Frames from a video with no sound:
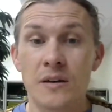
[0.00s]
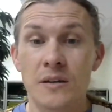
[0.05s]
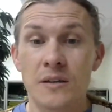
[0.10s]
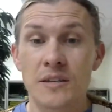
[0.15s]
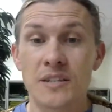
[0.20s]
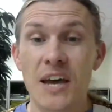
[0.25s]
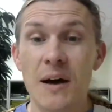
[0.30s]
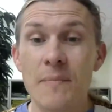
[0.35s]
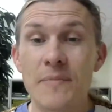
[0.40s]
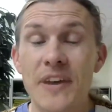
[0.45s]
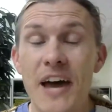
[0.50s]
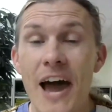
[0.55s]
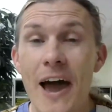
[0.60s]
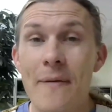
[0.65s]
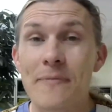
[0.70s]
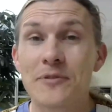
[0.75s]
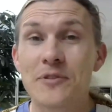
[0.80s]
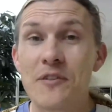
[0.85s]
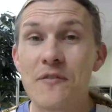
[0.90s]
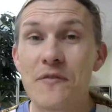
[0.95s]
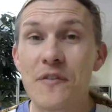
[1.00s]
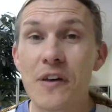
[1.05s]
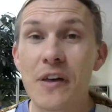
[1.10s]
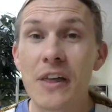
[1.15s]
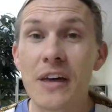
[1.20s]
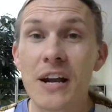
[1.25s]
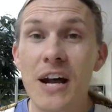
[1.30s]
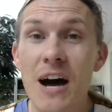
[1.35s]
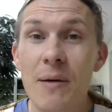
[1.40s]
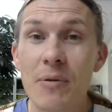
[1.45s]
Sometimes we
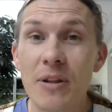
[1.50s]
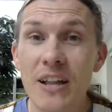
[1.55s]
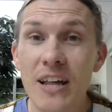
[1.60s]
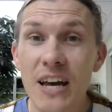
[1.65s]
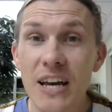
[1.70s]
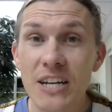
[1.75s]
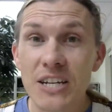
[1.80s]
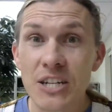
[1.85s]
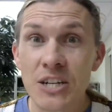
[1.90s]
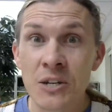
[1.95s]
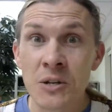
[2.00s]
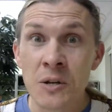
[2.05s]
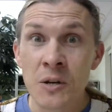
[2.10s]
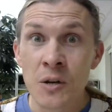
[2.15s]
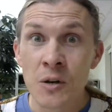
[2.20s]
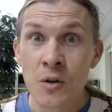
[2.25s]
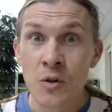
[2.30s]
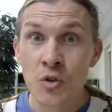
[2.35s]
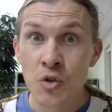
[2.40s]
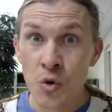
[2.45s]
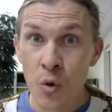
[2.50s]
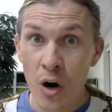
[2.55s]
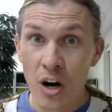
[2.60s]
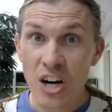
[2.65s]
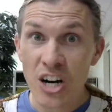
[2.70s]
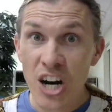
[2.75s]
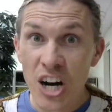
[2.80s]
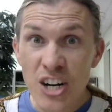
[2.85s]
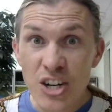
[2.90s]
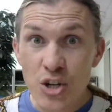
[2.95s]
feel an obligation to
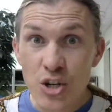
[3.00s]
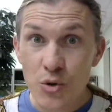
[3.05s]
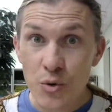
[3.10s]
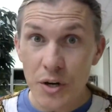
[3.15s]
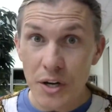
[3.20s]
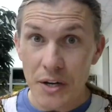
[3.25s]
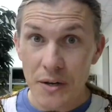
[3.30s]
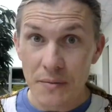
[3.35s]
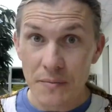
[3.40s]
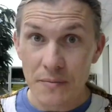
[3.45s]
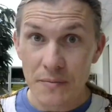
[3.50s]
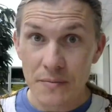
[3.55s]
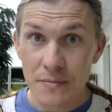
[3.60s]
our country.